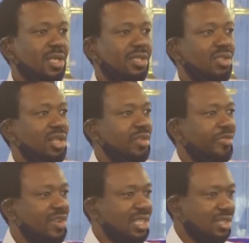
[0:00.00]
He's not the
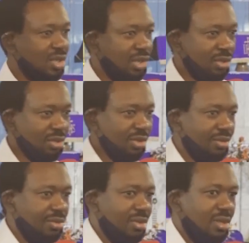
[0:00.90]
first son.
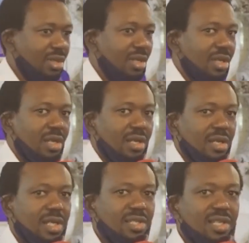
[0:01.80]

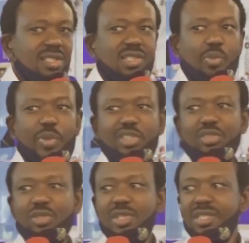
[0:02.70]
He doesn't
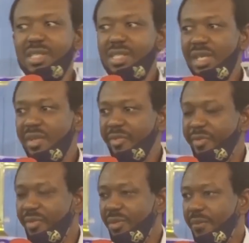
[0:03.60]
supposed to
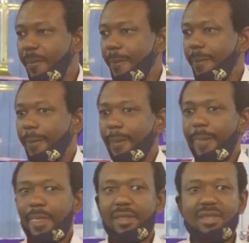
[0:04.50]
receive
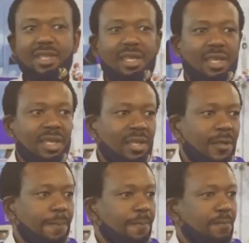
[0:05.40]

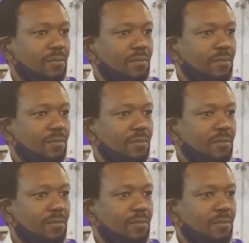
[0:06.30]
this